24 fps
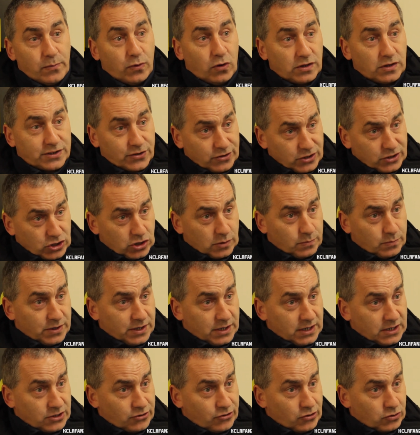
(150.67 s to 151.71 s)
bolstered this year by
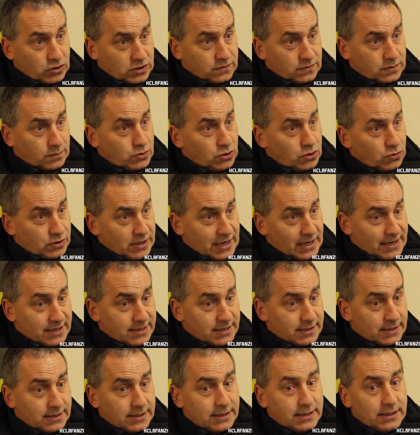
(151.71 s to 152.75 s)
the introduction of some new
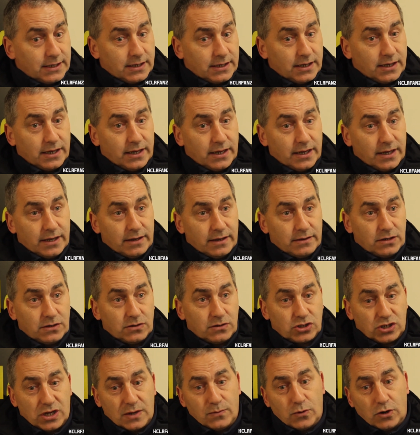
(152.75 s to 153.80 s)
talent.
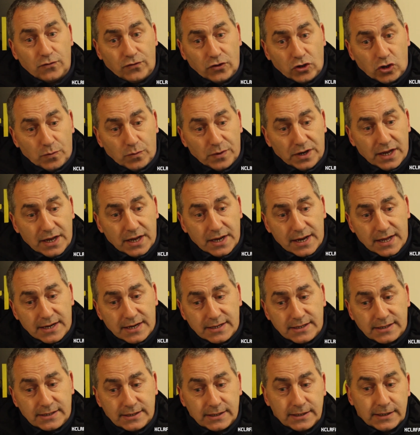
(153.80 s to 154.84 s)
Sean Murphy coming in,
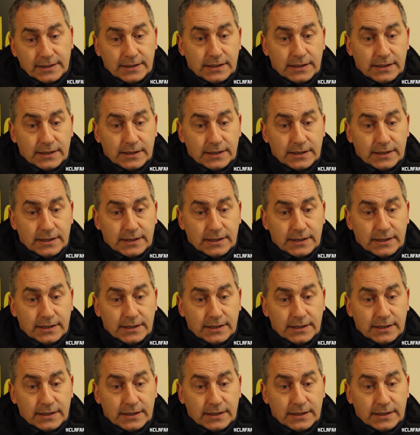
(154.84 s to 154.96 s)
and